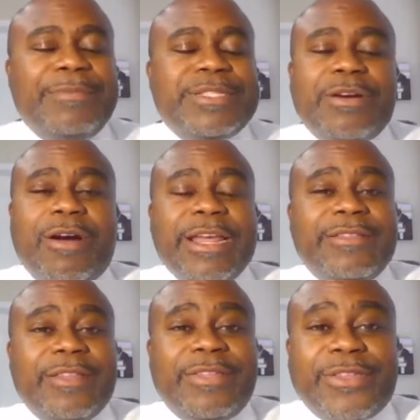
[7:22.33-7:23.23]

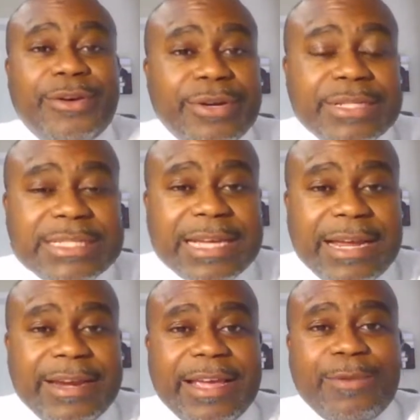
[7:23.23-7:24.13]
Starting the third
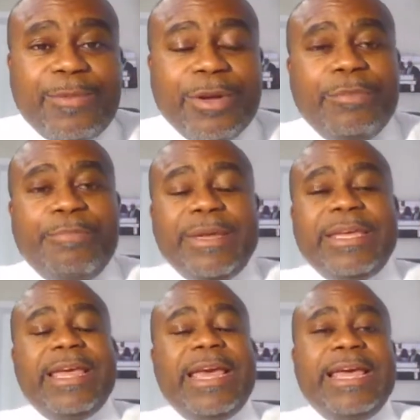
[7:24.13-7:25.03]
Sunday, we'll
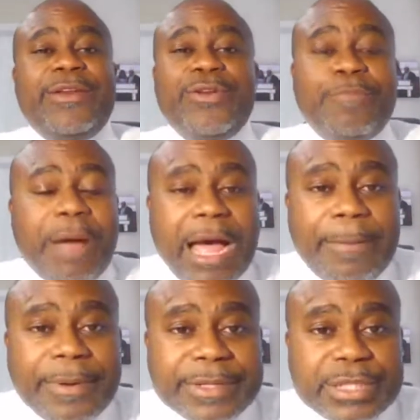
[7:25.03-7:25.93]
be at New
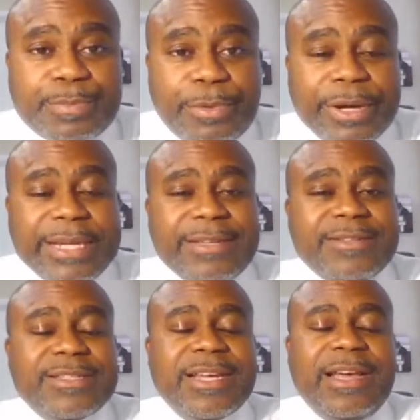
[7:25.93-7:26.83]
Poplar
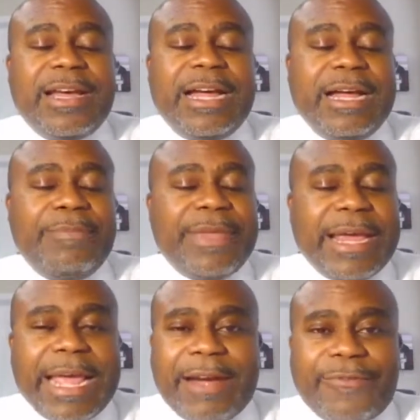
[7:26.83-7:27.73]
Springs
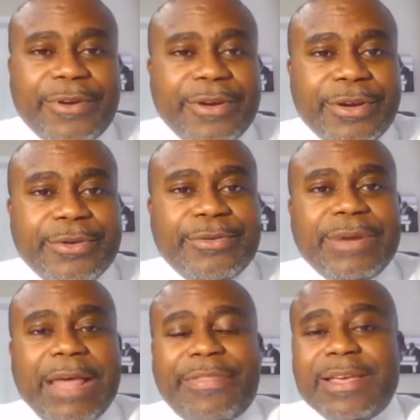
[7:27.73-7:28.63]
that
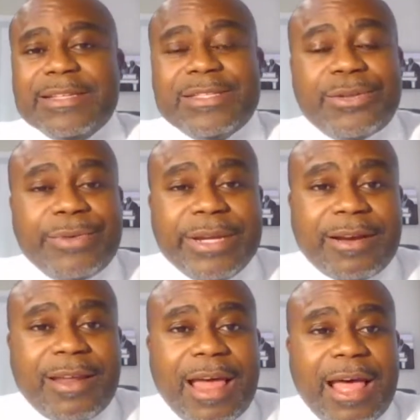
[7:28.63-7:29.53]
afternoon. I think it's 3
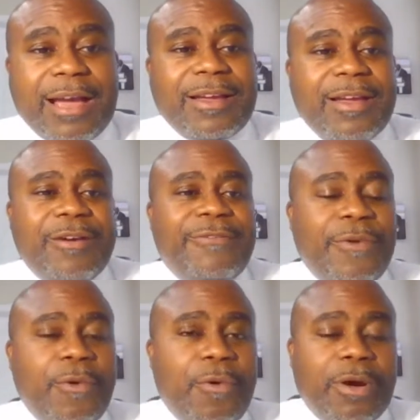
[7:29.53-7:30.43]
o'clock
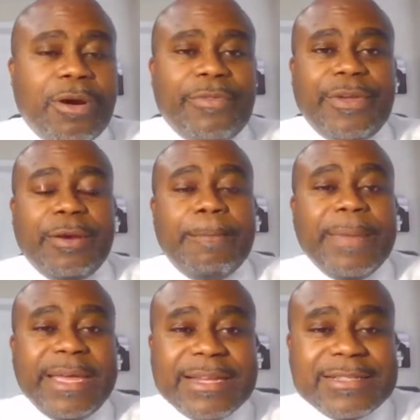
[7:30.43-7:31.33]
for their
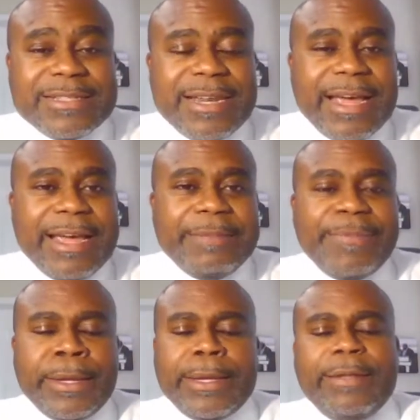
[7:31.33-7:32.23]
men's day.
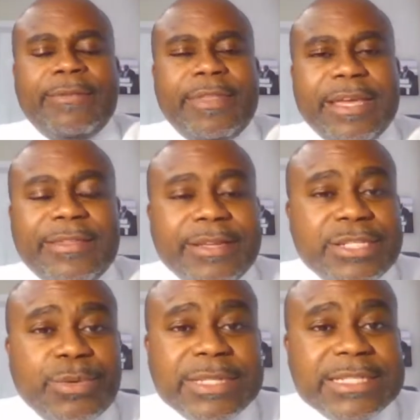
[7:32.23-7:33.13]
And then the
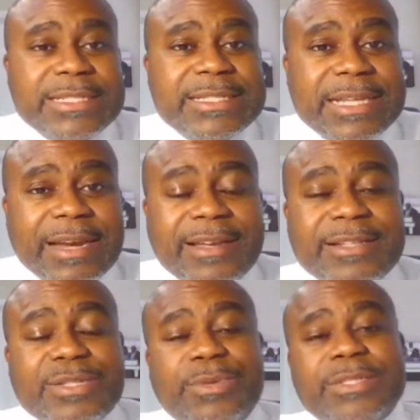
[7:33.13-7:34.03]

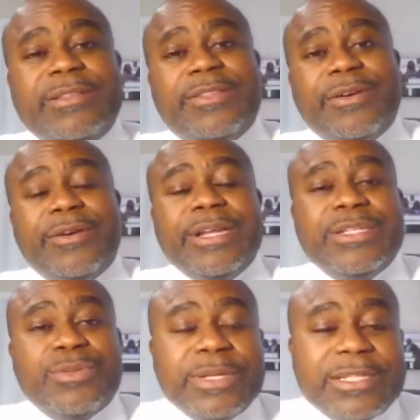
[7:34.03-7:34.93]
22nd, 23rd,
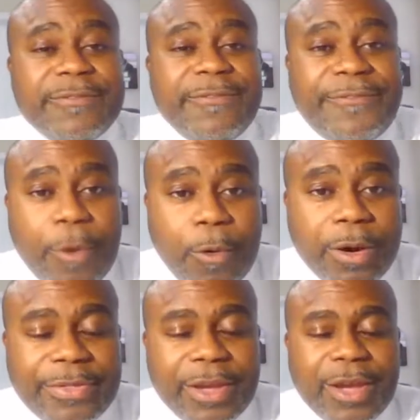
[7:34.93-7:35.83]
and
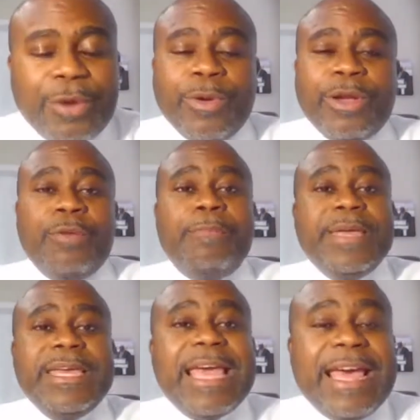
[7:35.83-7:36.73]
24th will
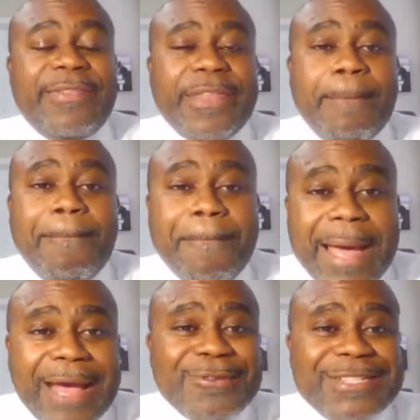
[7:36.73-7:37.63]
be at the
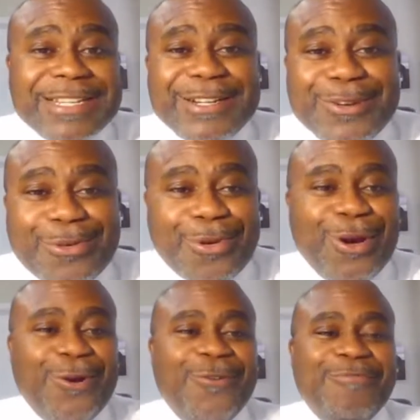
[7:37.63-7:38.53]
Mountain
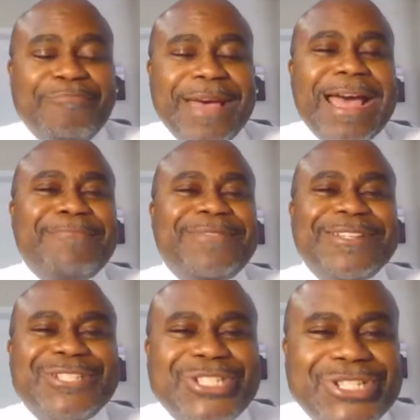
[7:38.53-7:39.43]
Grove
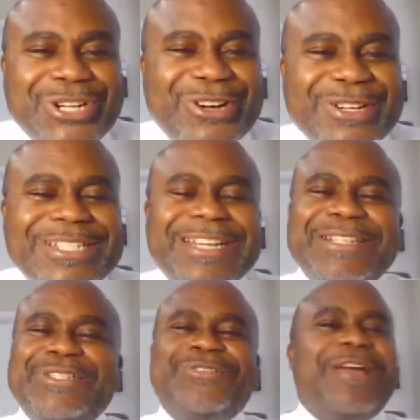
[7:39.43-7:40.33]
Baptist Church
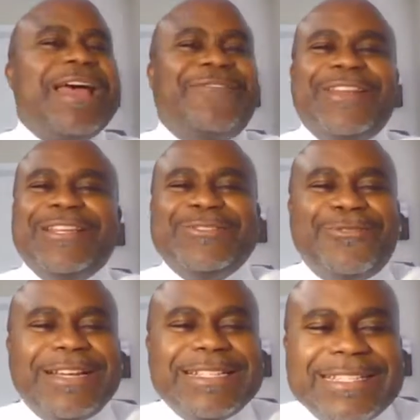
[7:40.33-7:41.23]
in Travelers
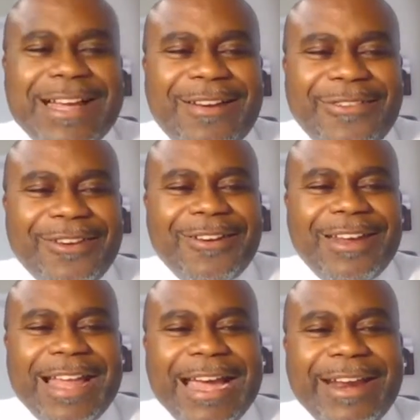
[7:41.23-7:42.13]
Rest, South
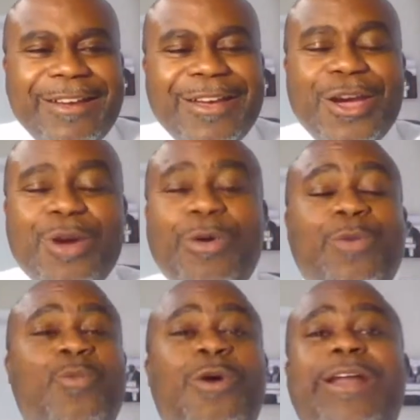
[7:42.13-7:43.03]
Carolina, where
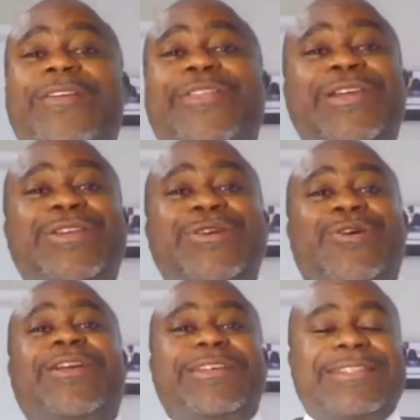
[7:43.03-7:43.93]
one of the
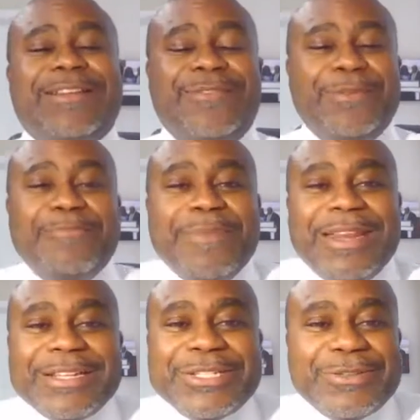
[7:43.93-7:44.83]
daughters of the
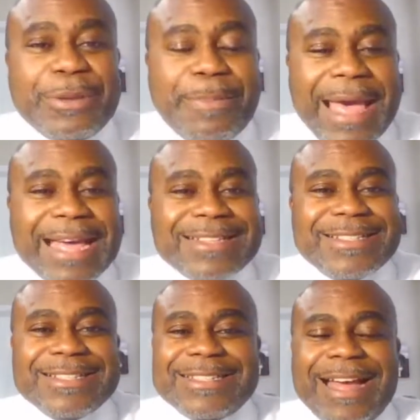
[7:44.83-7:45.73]
ministry
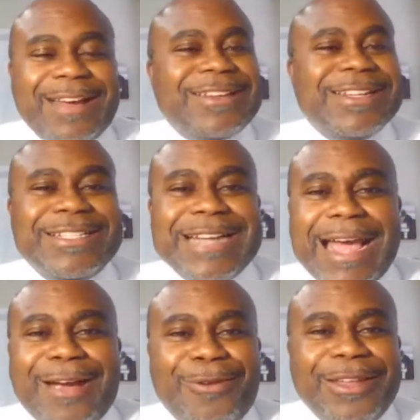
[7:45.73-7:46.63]
pastors, Dr.
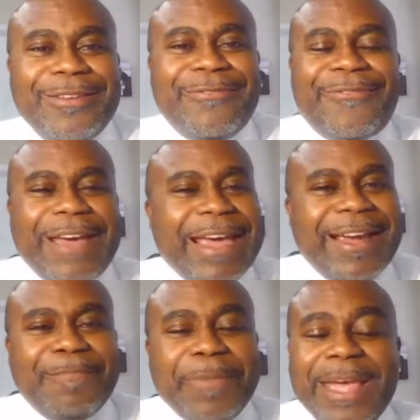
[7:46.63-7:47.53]
Jacqueline
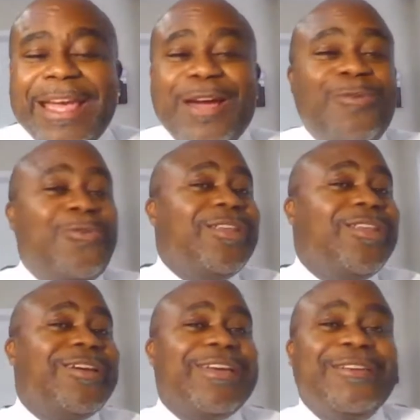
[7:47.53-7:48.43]
Fair, and we're
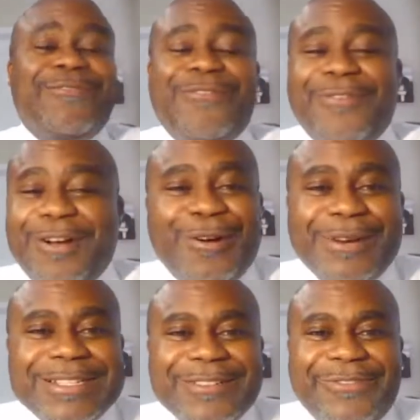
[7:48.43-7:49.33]
looking
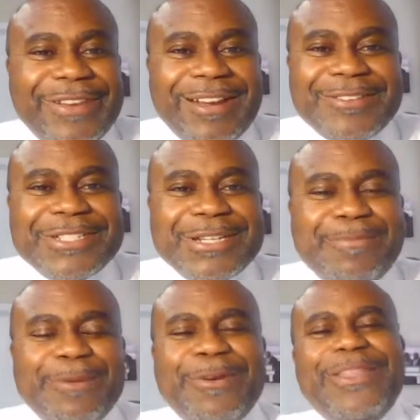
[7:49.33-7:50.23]
forward to
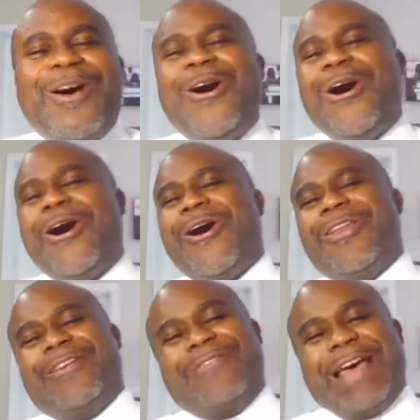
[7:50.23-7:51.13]
fellowshipping with
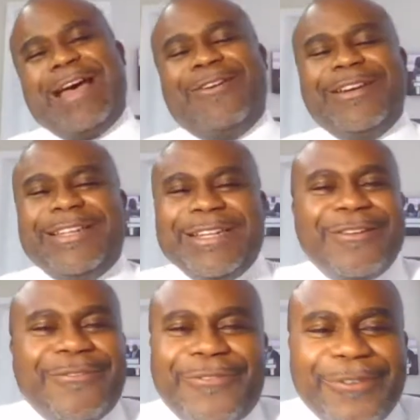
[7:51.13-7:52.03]
all of our
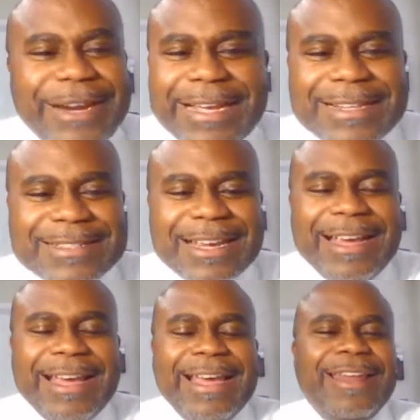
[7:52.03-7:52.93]
dear friends
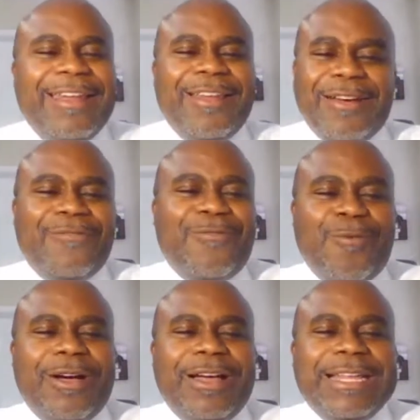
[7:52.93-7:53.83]
and loved
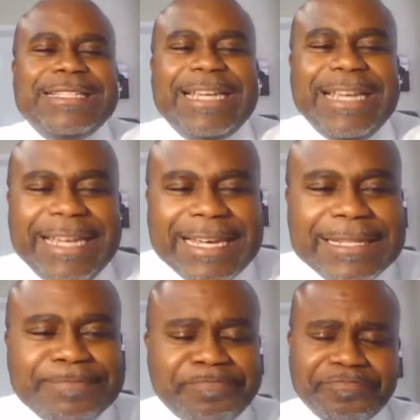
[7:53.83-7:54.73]
ones
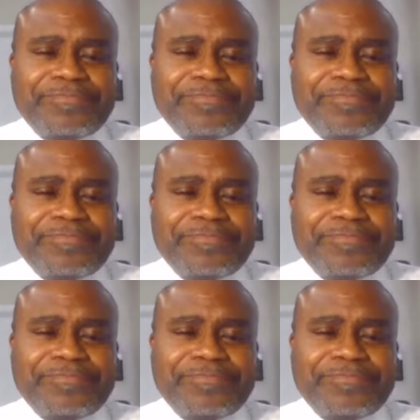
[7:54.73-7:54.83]
in